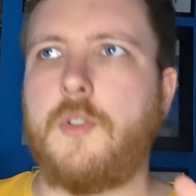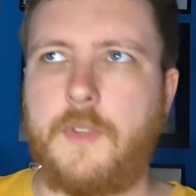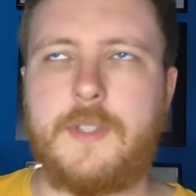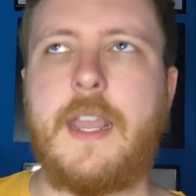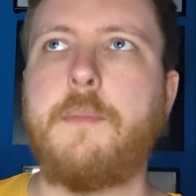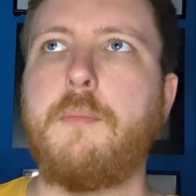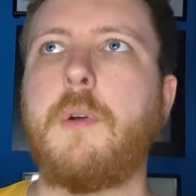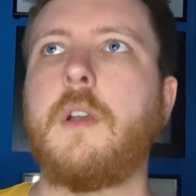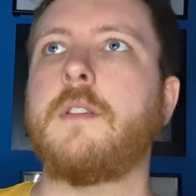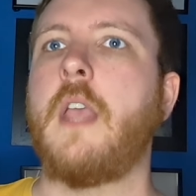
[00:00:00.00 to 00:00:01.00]
of the demo
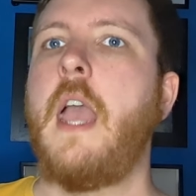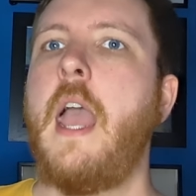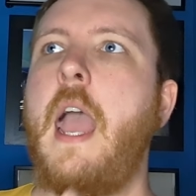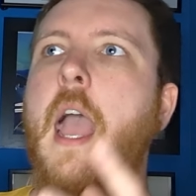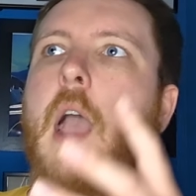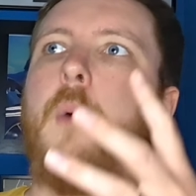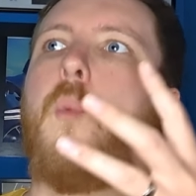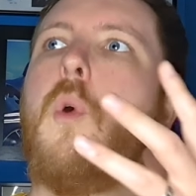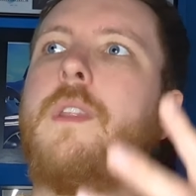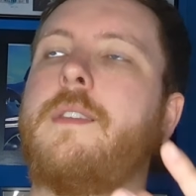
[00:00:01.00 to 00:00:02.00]
because
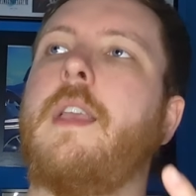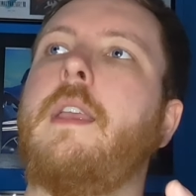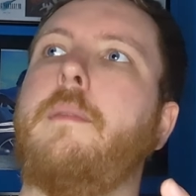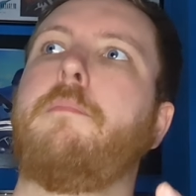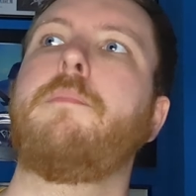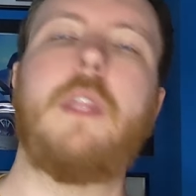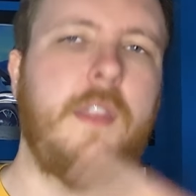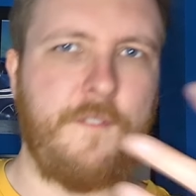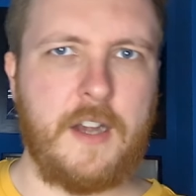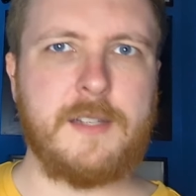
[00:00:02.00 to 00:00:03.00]
once I did the
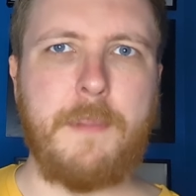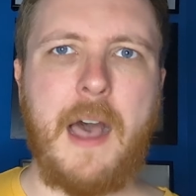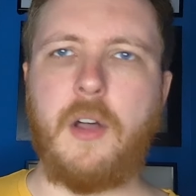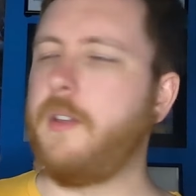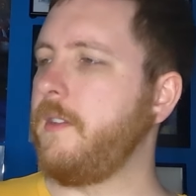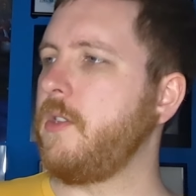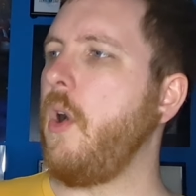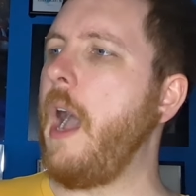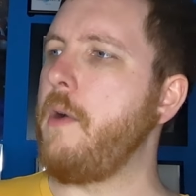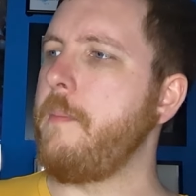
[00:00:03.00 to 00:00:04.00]
first battle and saw
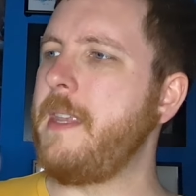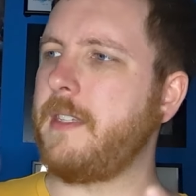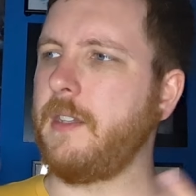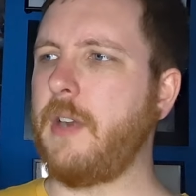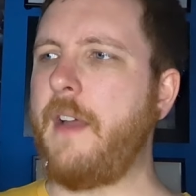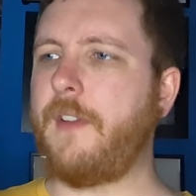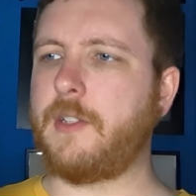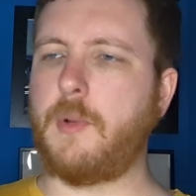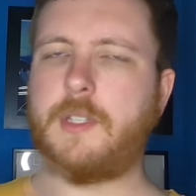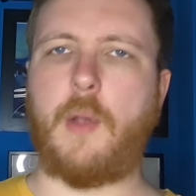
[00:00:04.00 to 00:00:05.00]
how amazing the graphics
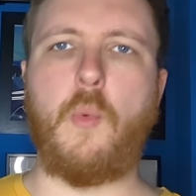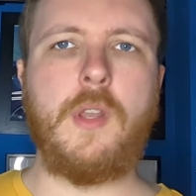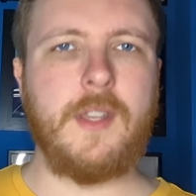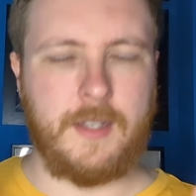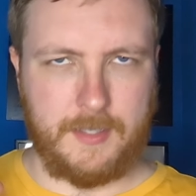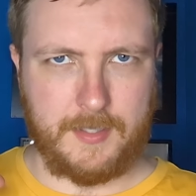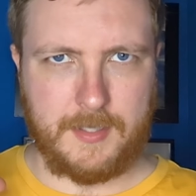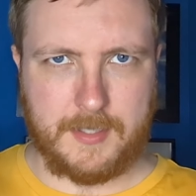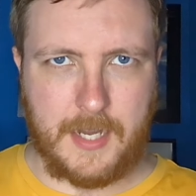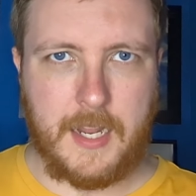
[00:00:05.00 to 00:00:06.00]
was, I wanted to
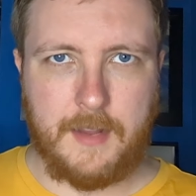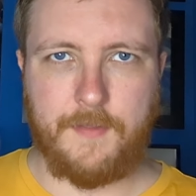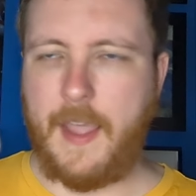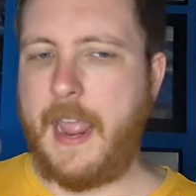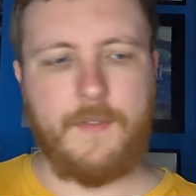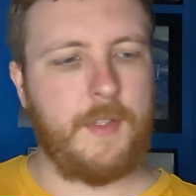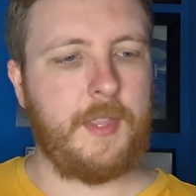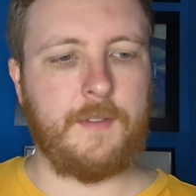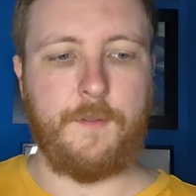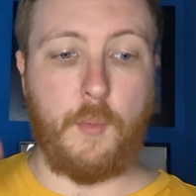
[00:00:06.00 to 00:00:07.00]
save
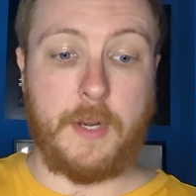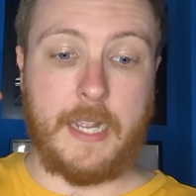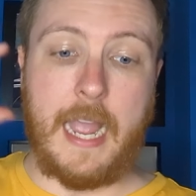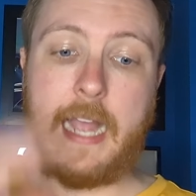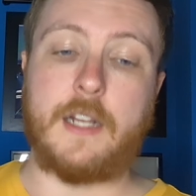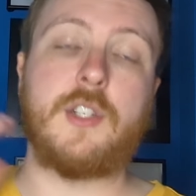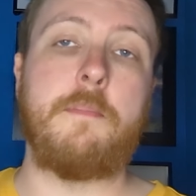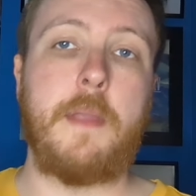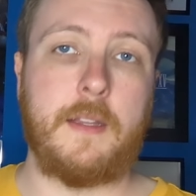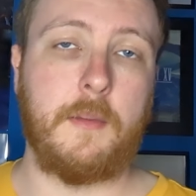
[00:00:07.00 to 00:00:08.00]
everything for when I actually
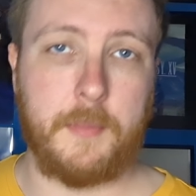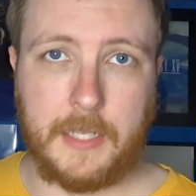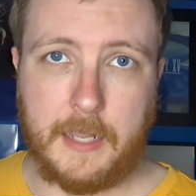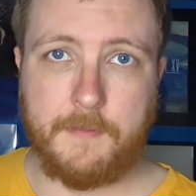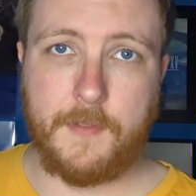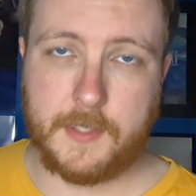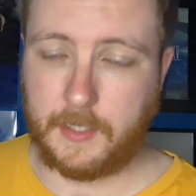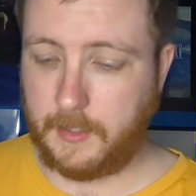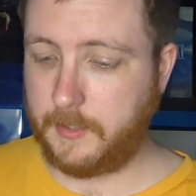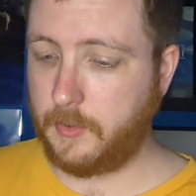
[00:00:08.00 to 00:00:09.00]
picked up the game
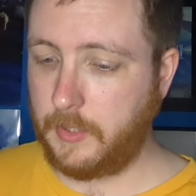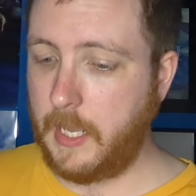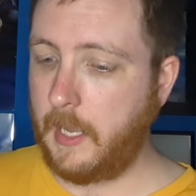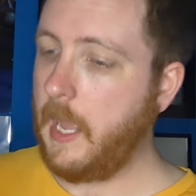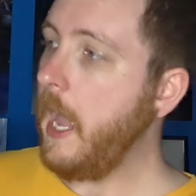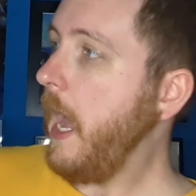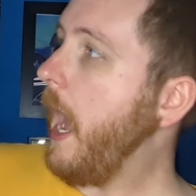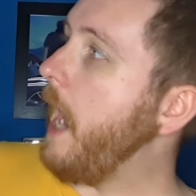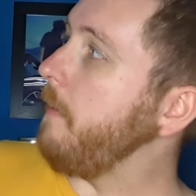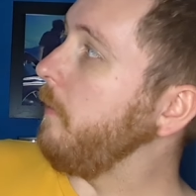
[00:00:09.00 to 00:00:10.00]
physically. So yeah,
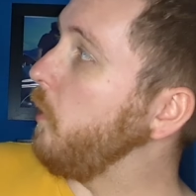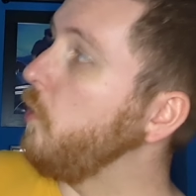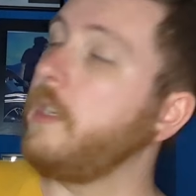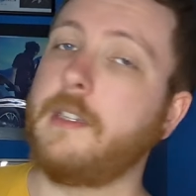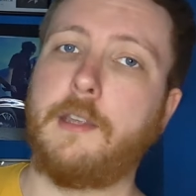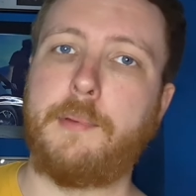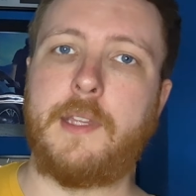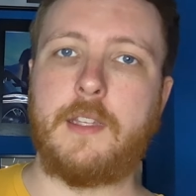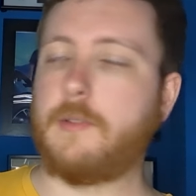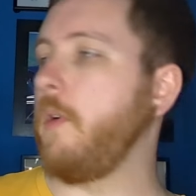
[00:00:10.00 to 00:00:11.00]
I am looking to play
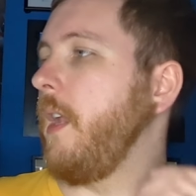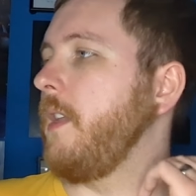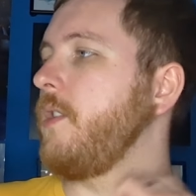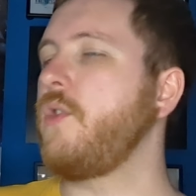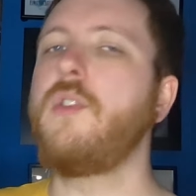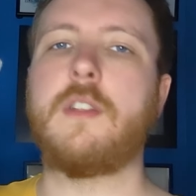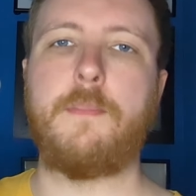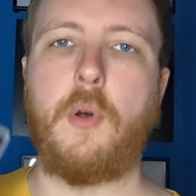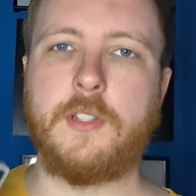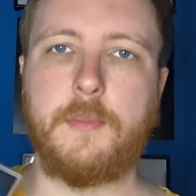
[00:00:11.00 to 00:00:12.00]
this one as soon as
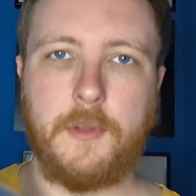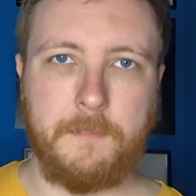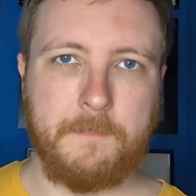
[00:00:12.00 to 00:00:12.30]
possible.